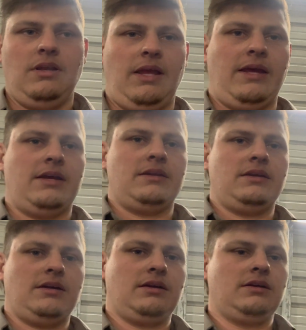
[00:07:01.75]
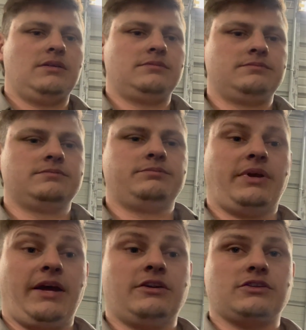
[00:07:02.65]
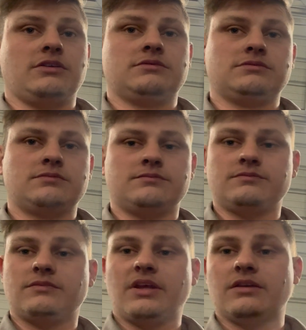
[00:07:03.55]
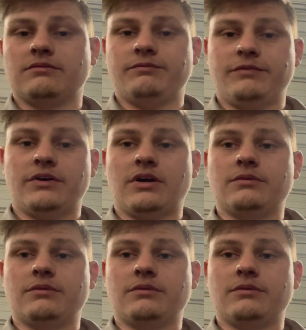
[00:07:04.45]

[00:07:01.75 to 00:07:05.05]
And put headers on. Then fill it up